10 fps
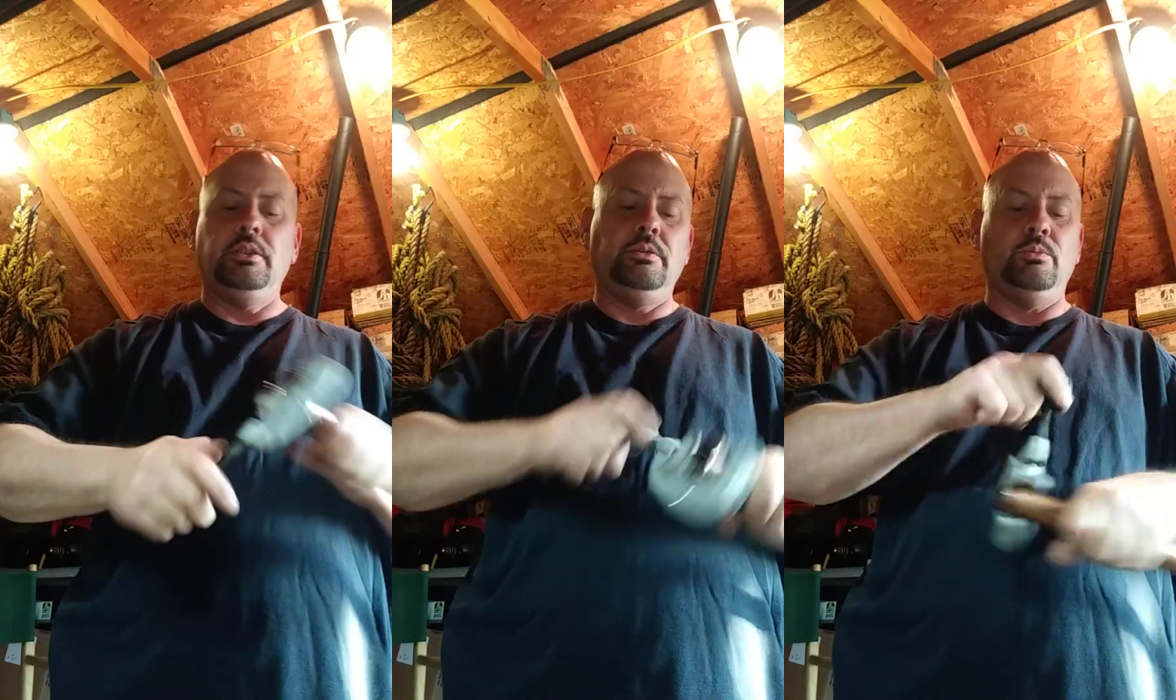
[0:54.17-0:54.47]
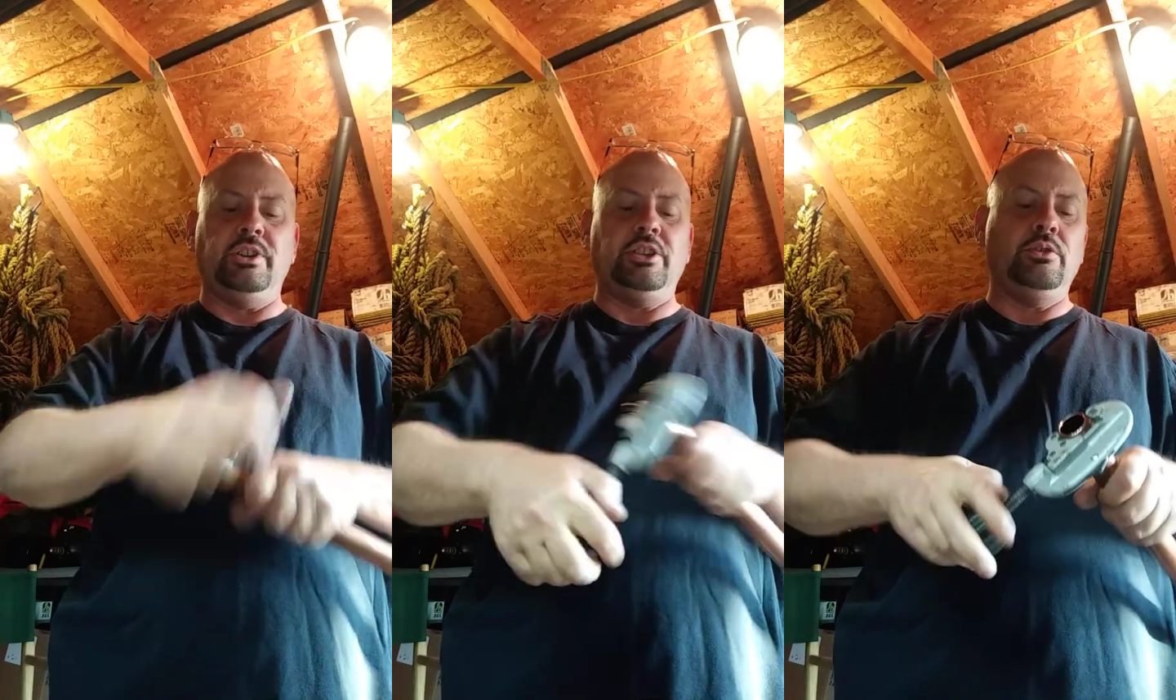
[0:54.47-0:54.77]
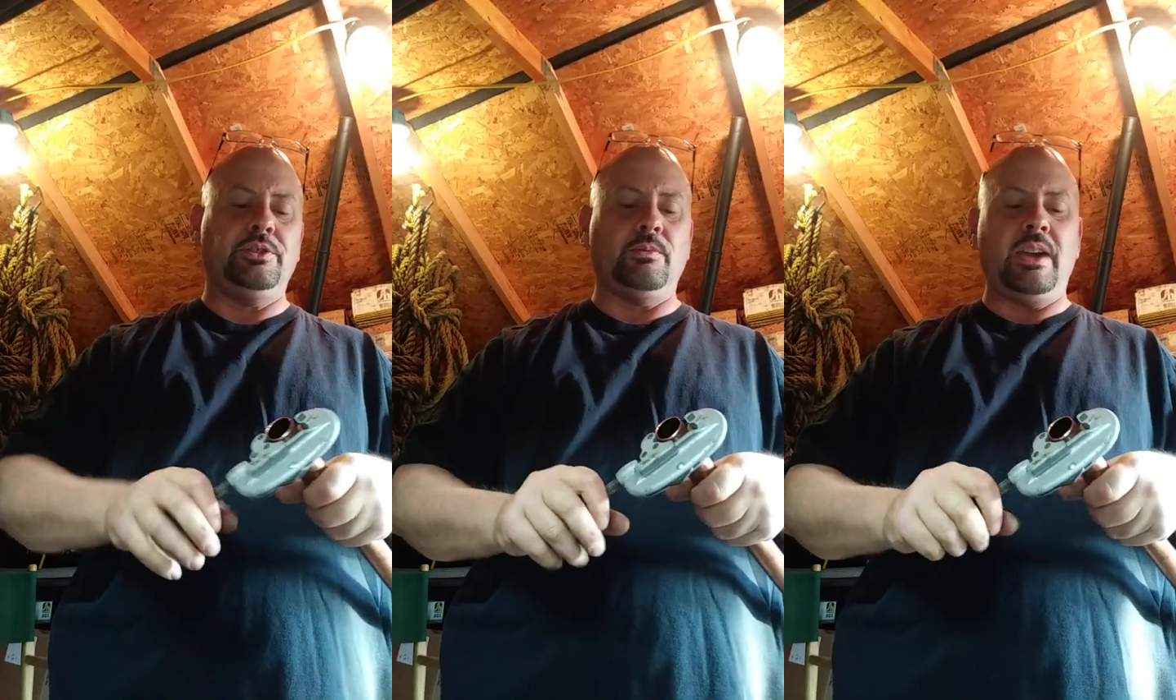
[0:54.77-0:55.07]
When I
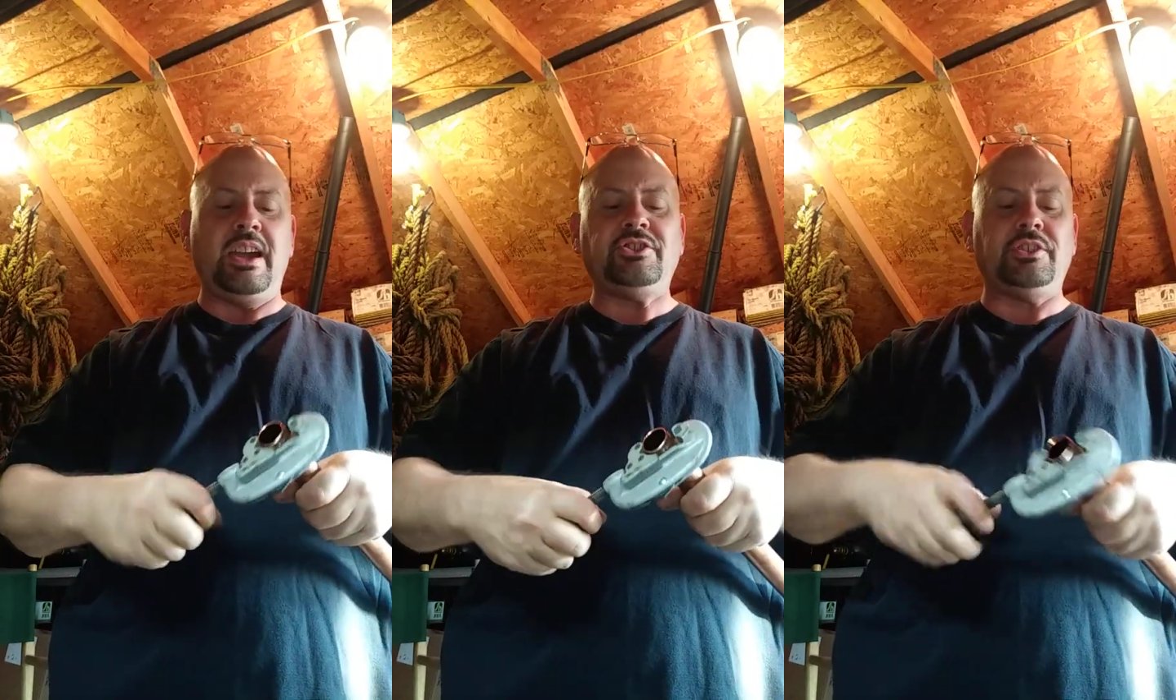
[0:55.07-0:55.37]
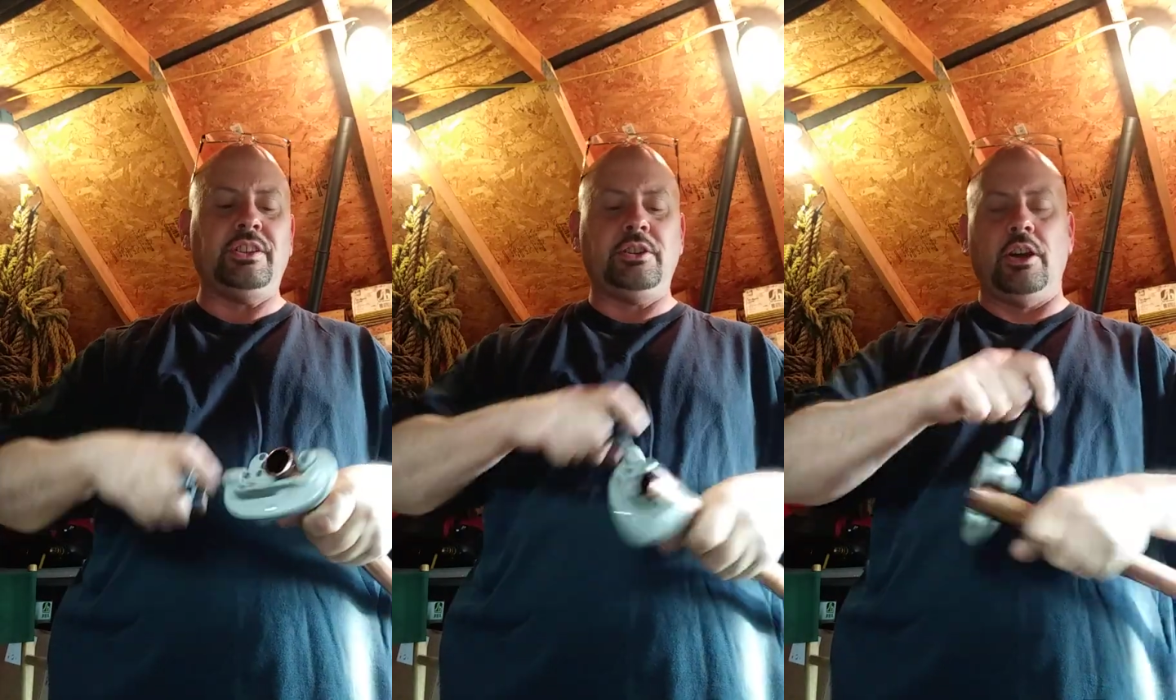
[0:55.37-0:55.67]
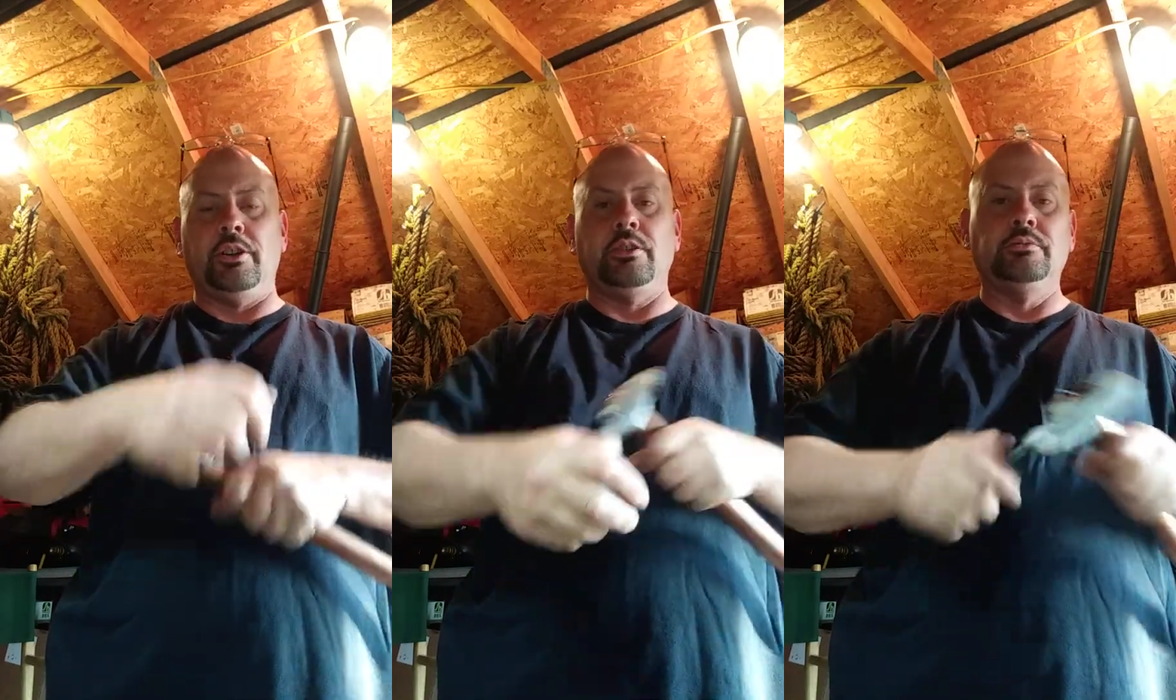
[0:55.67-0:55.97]
used a ratcheting
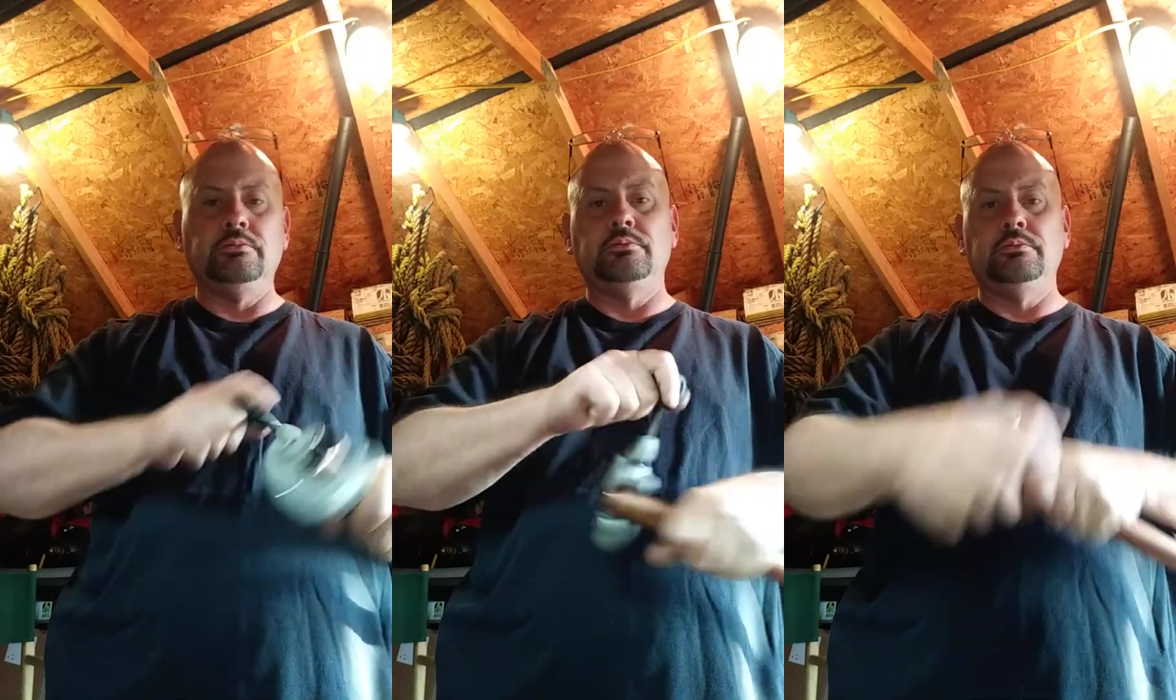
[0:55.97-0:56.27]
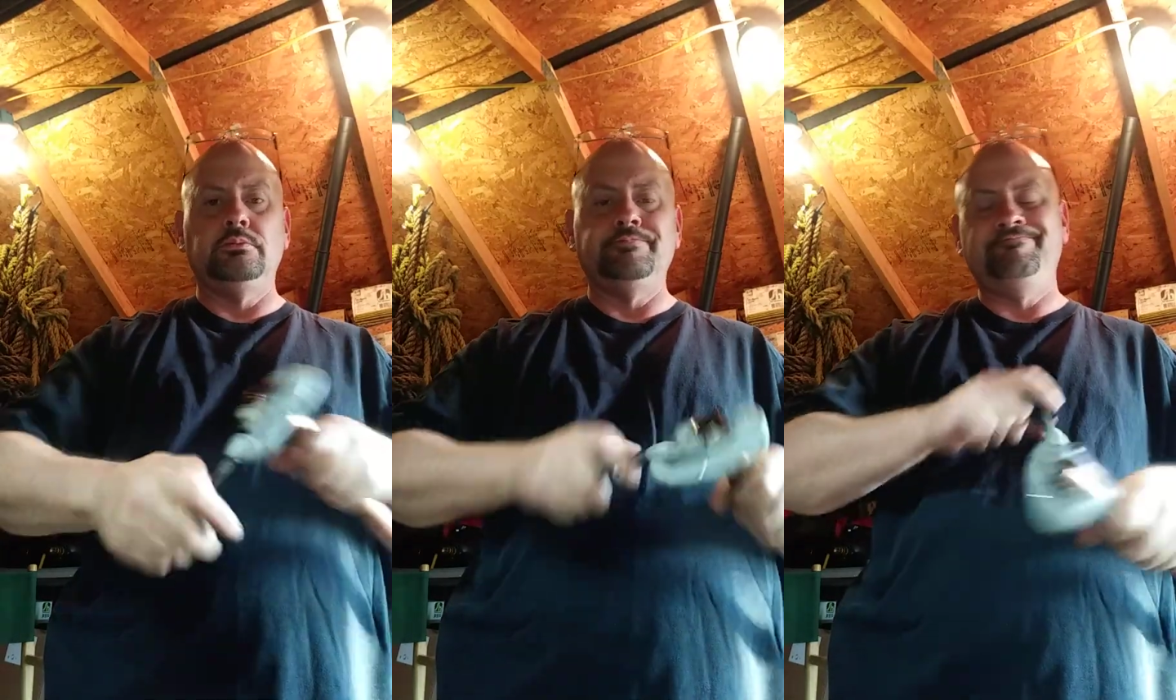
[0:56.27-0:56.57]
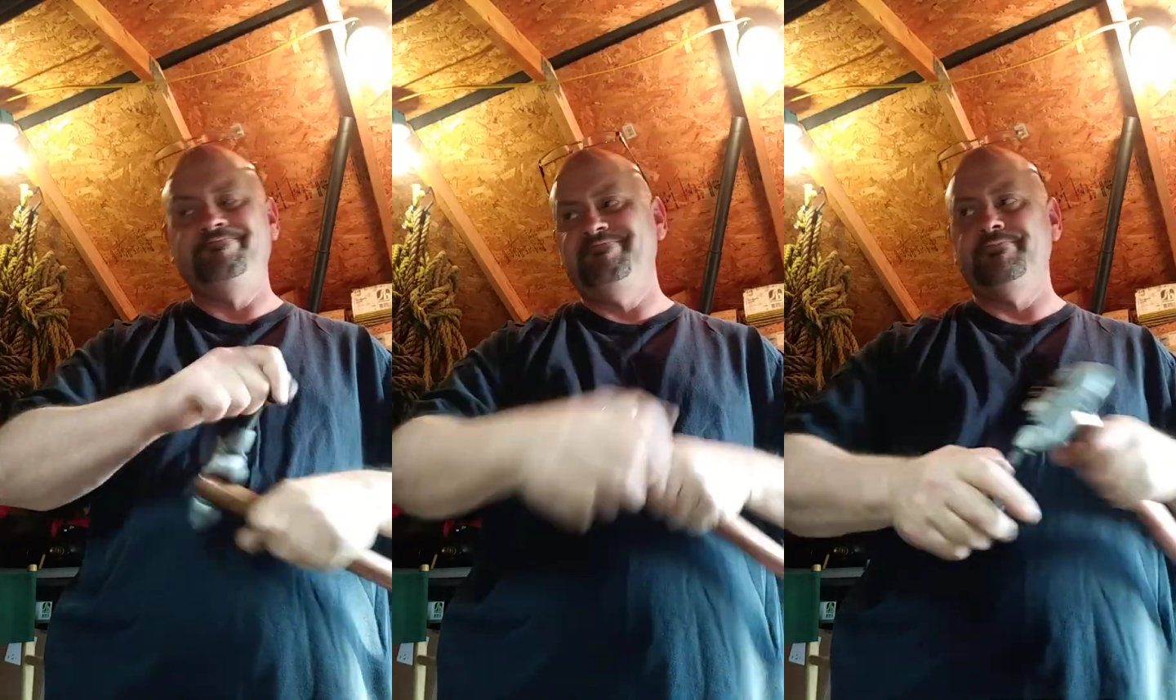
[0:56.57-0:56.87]
cutter,
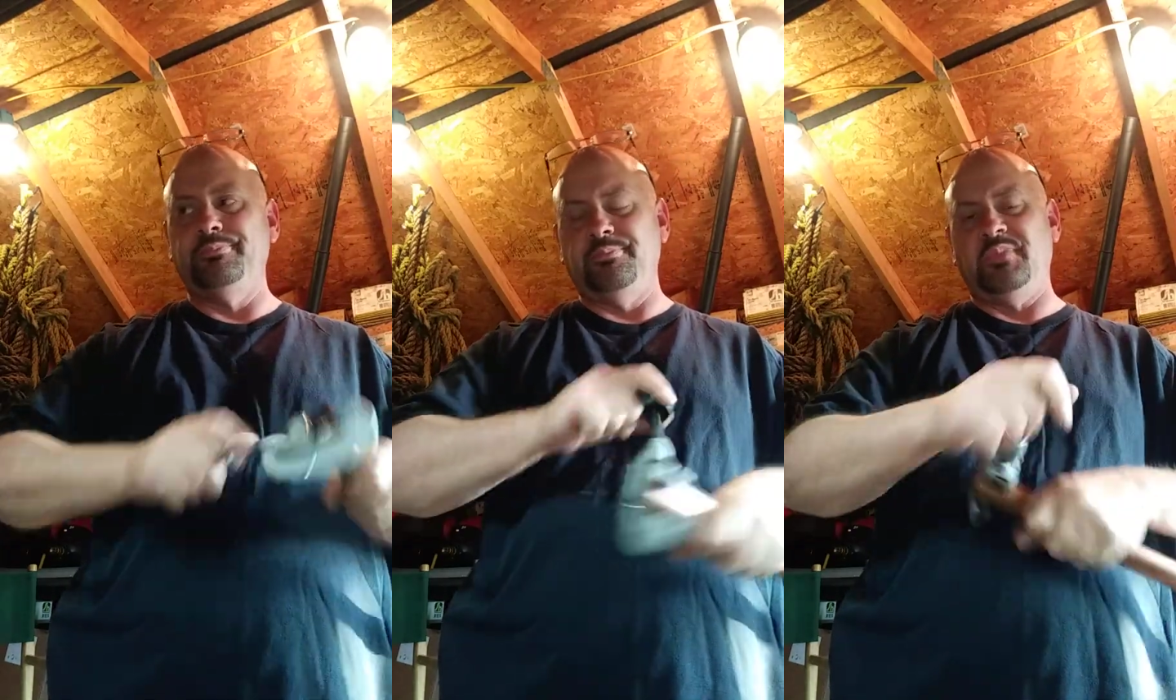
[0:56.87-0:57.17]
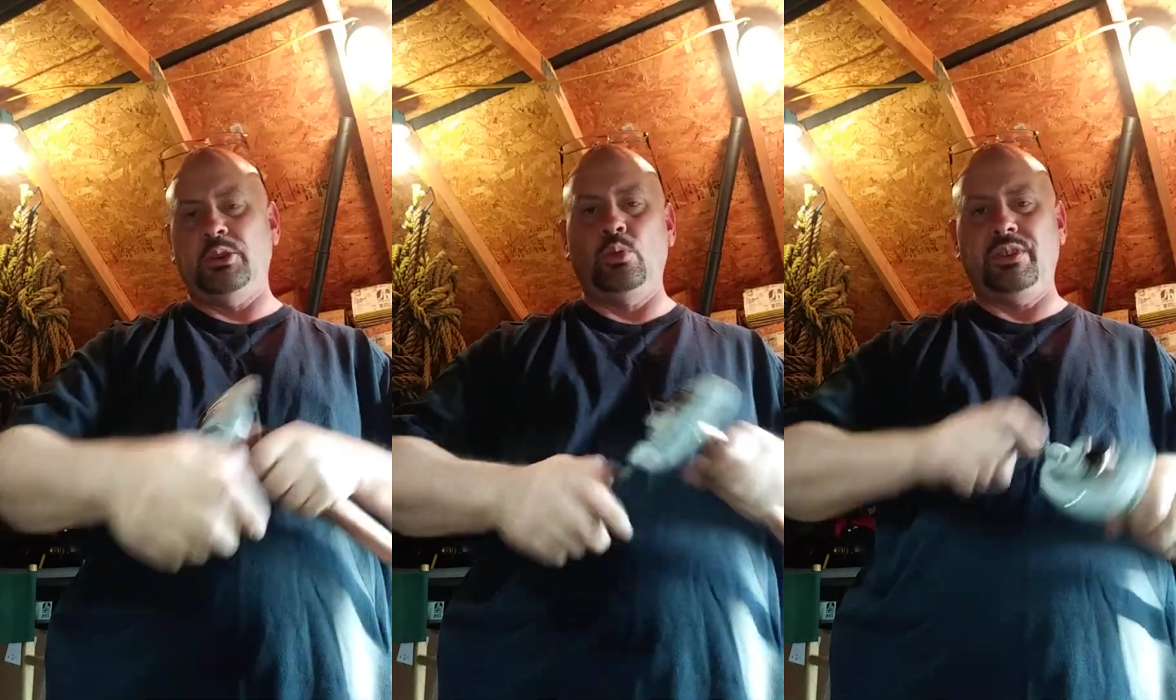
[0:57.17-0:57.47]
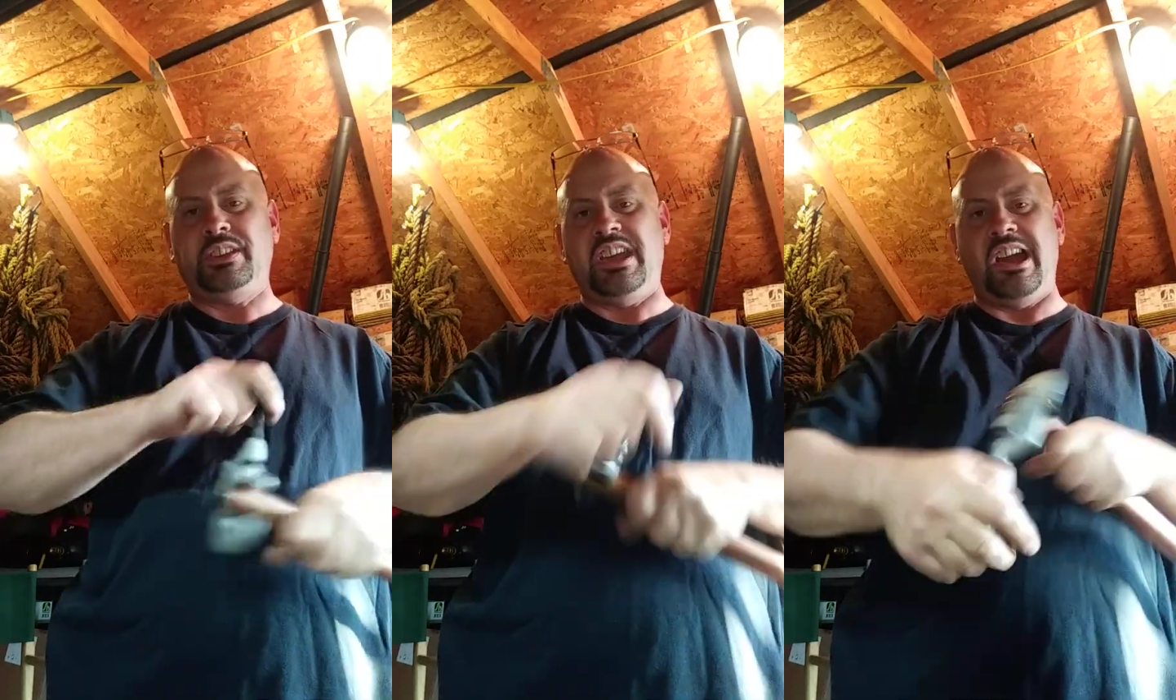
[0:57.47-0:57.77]
I
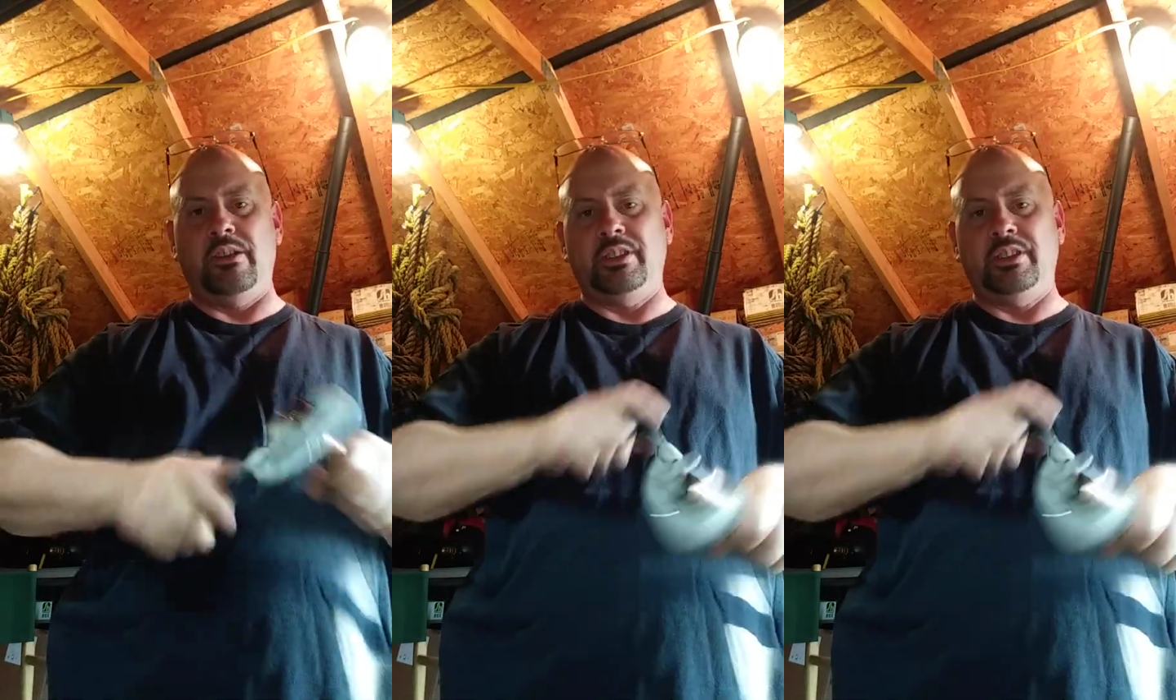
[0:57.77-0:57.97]
lost count.